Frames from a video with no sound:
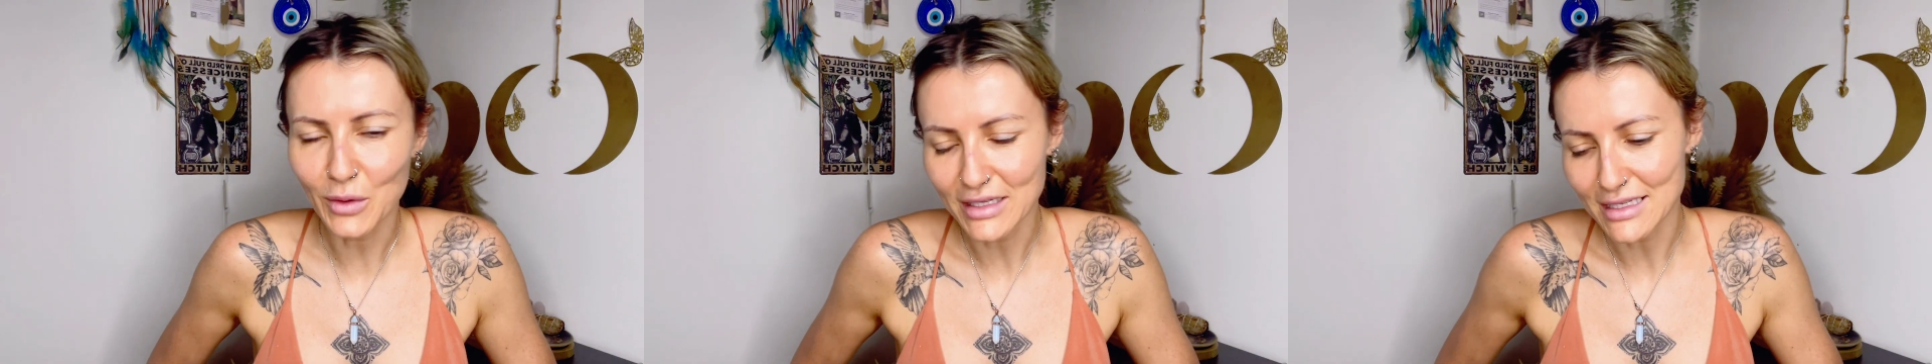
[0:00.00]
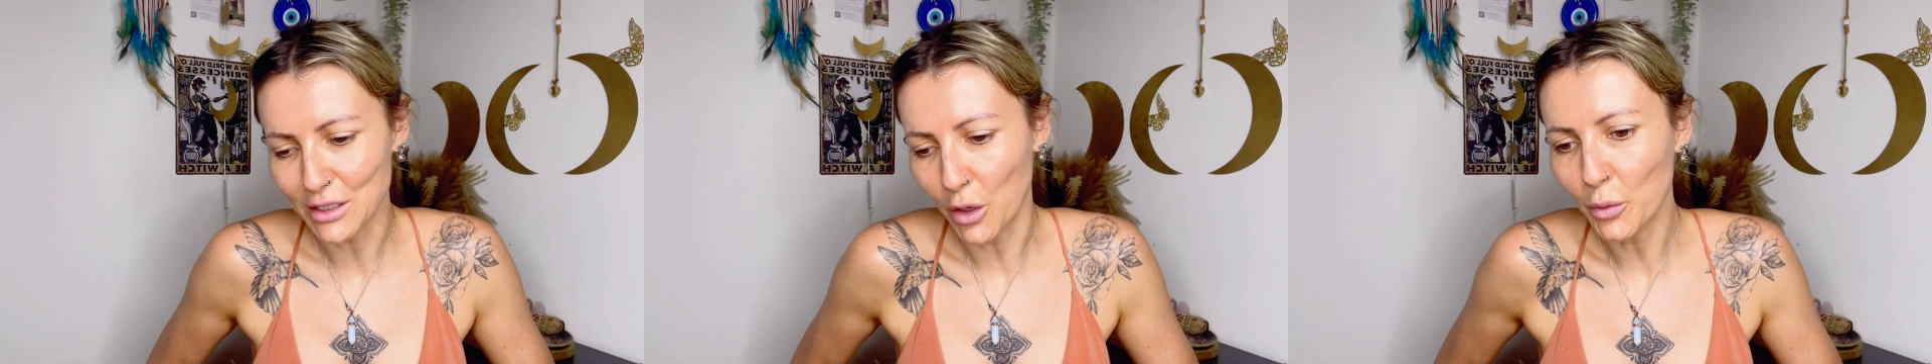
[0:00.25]
why
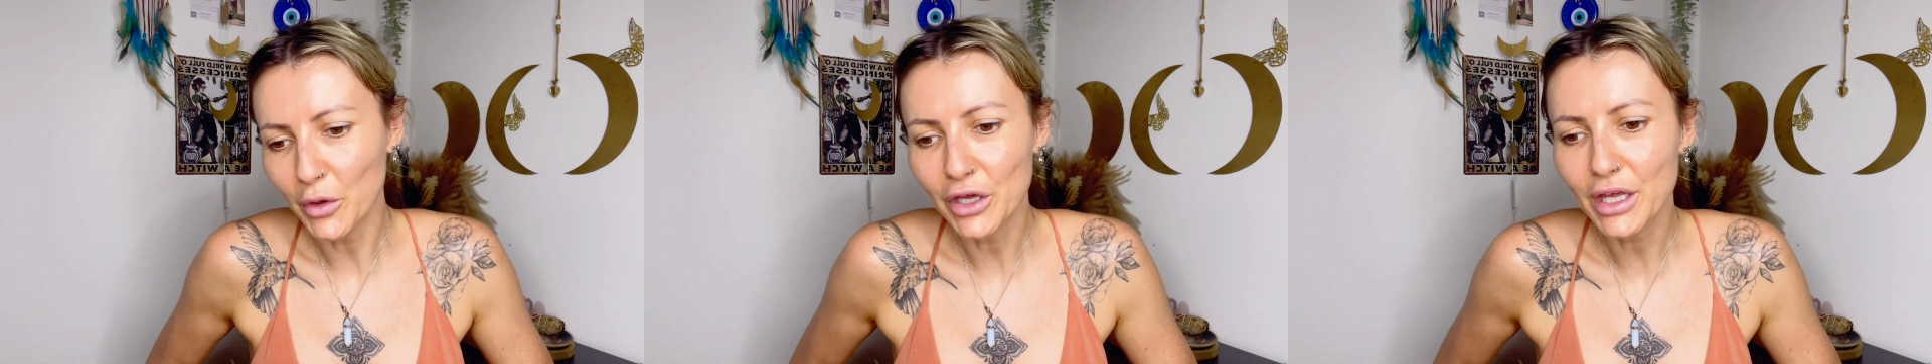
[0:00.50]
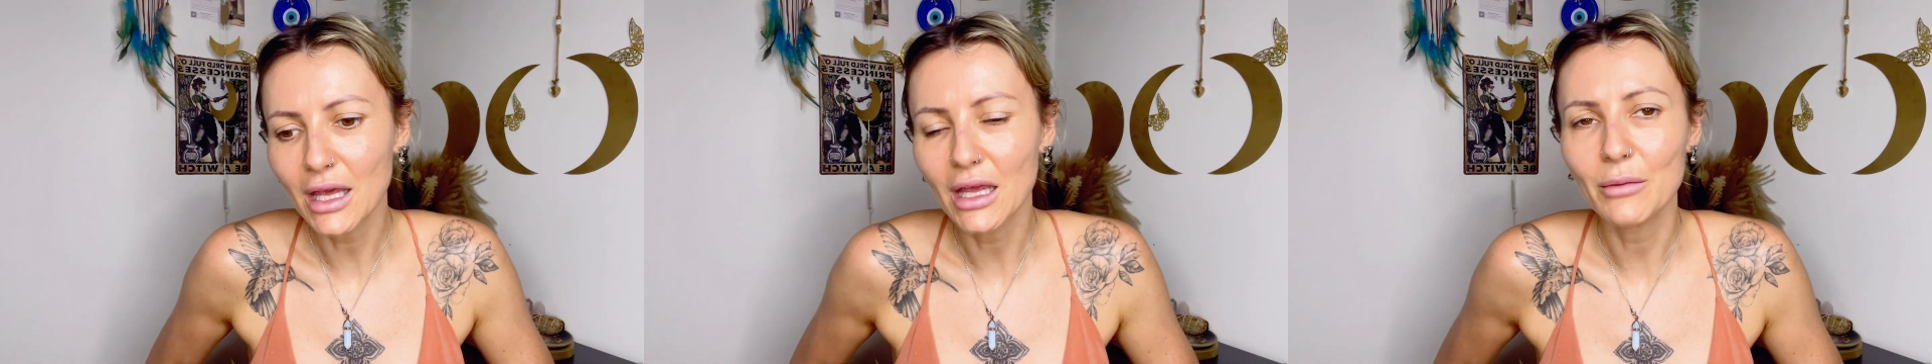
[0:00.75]
is it not
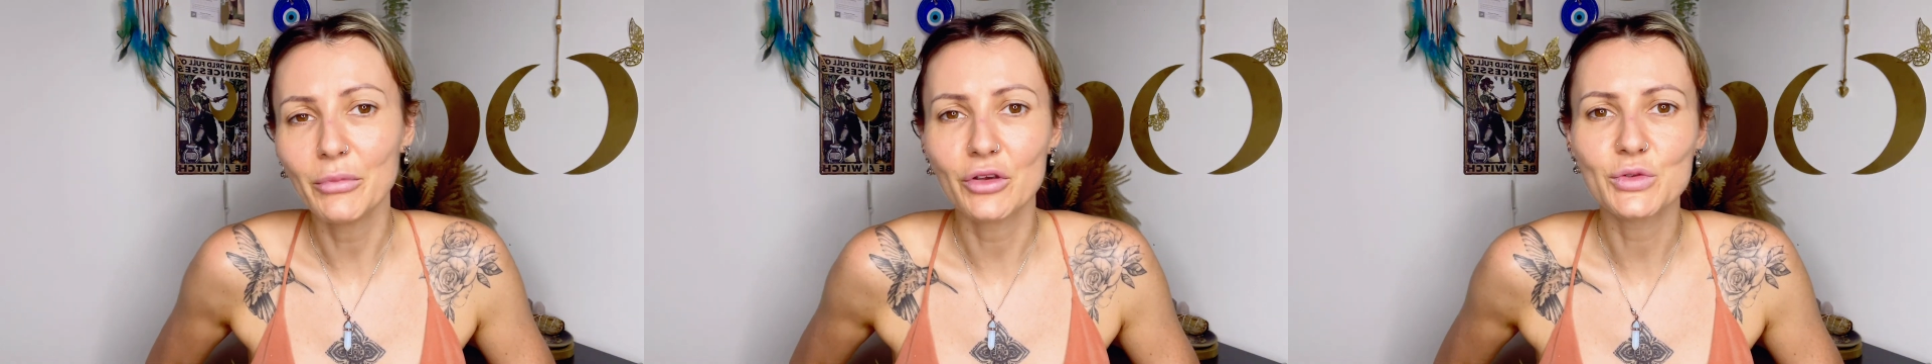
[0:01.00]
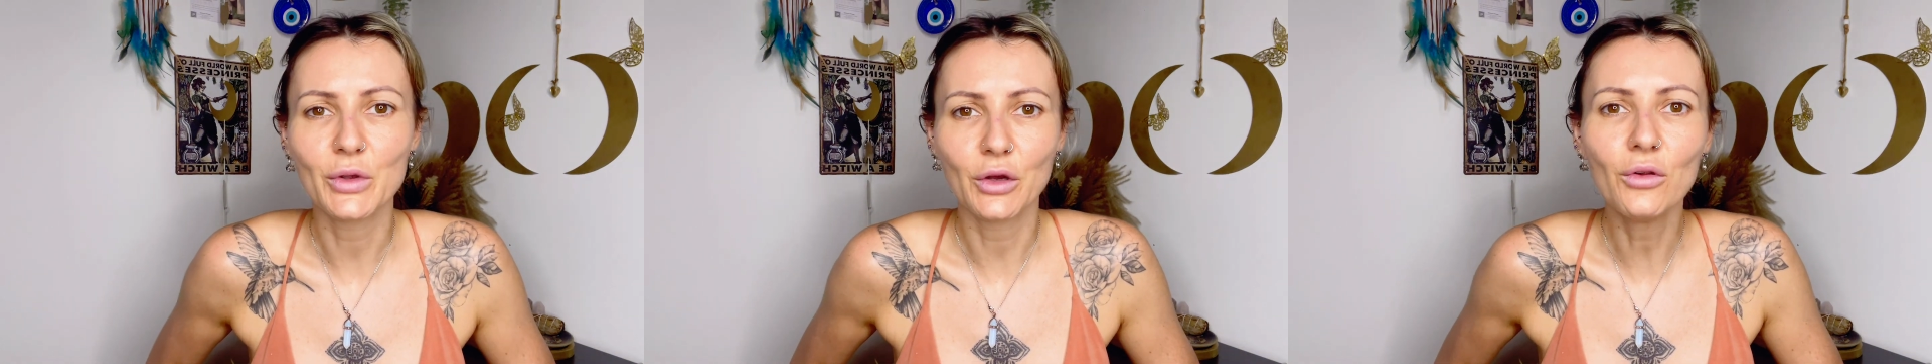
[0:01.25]
working,
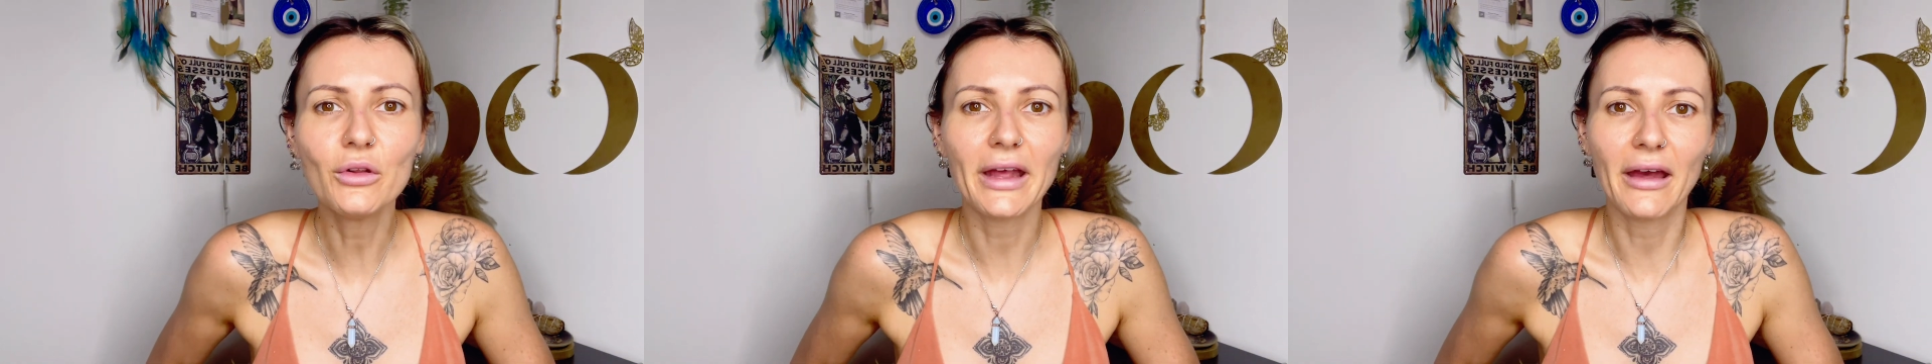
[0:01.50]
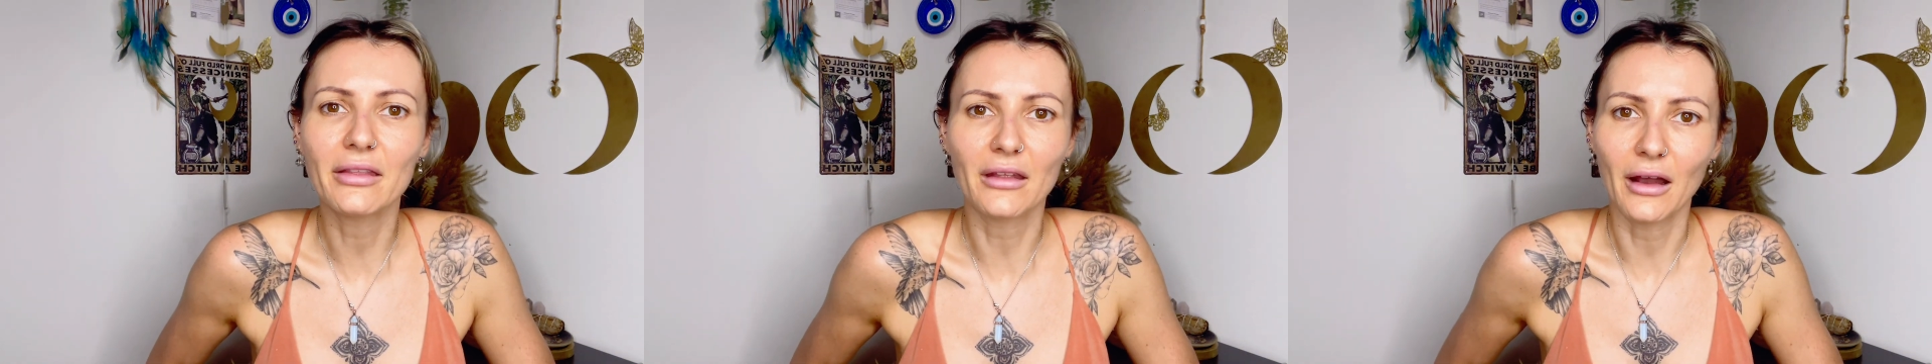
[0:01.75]
because we all
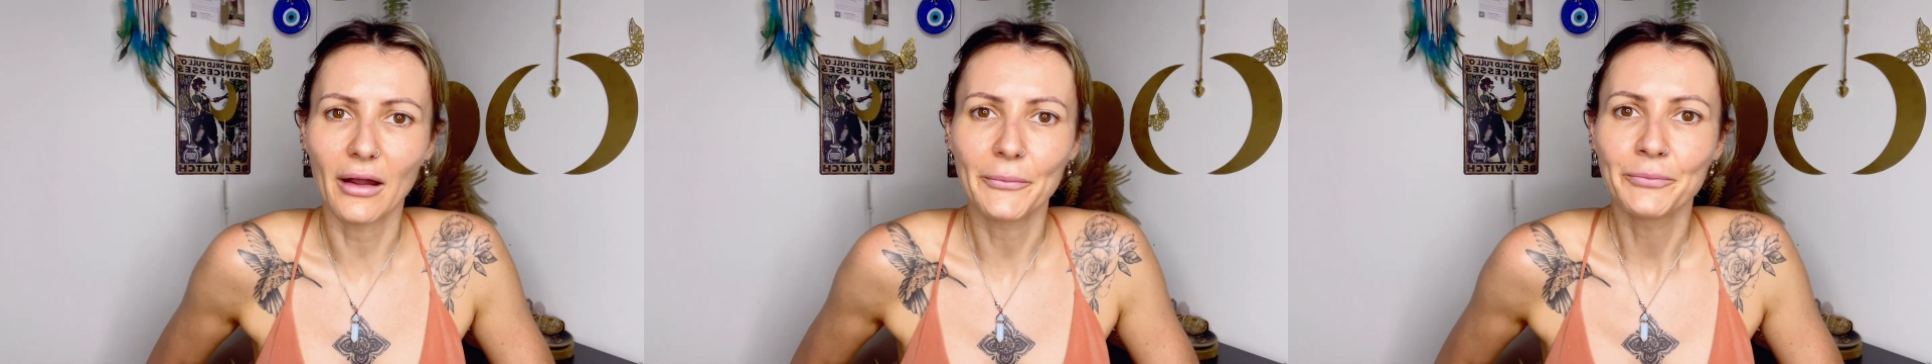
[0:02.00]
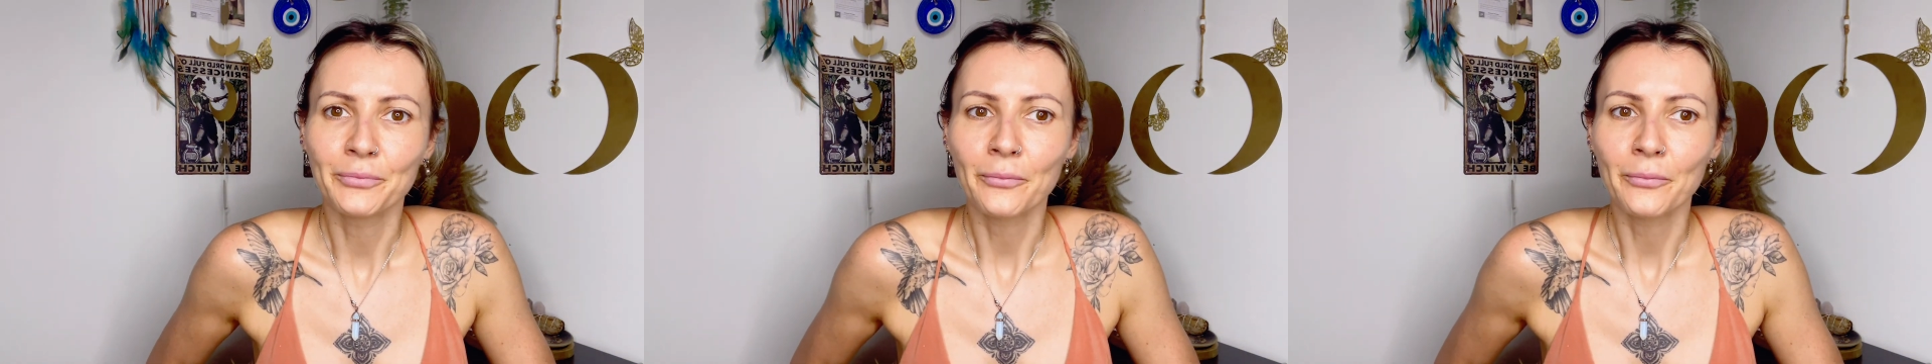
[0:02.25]
get that.